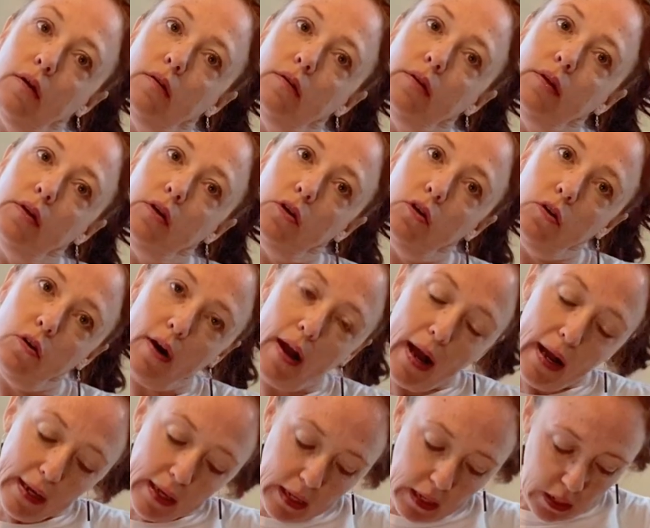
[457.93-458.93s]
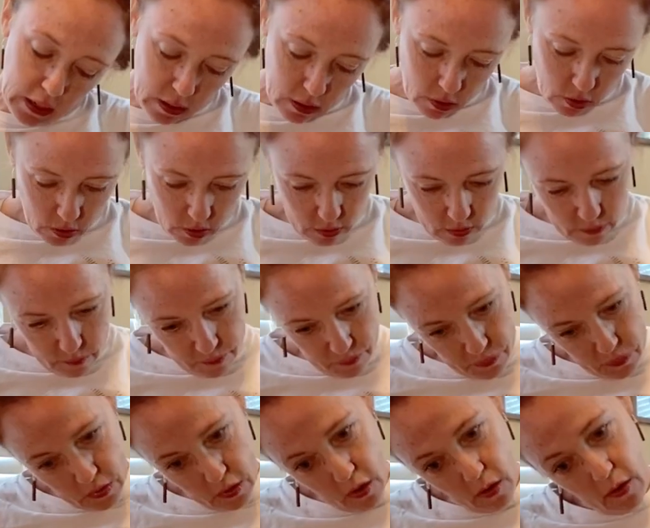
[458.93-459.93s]
little cracking.
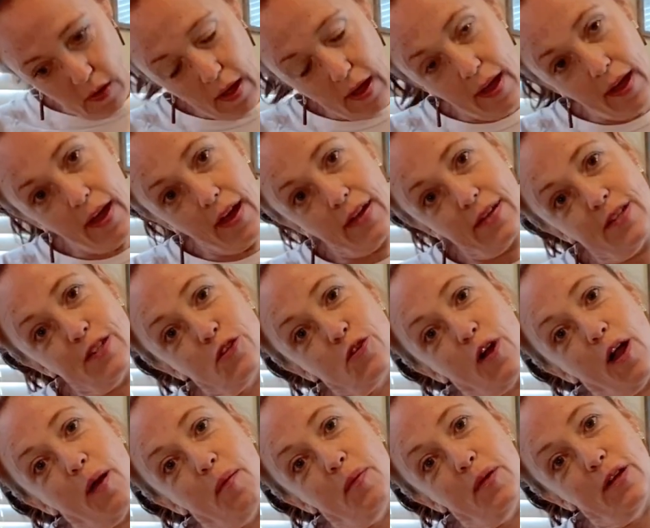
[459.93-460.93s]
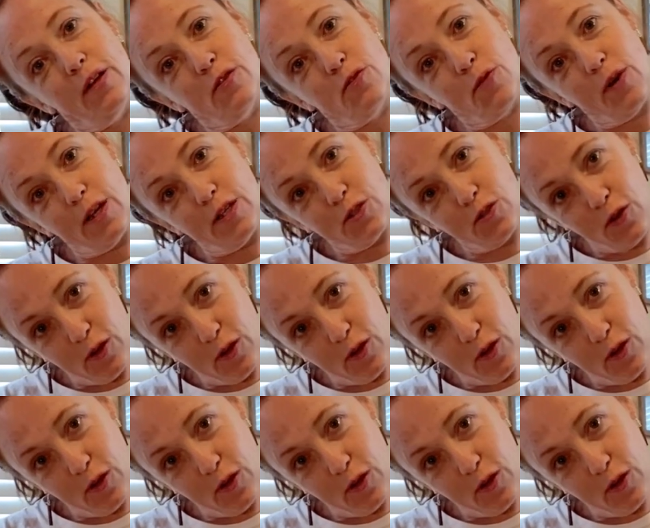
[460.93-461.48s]
I describe it as Rice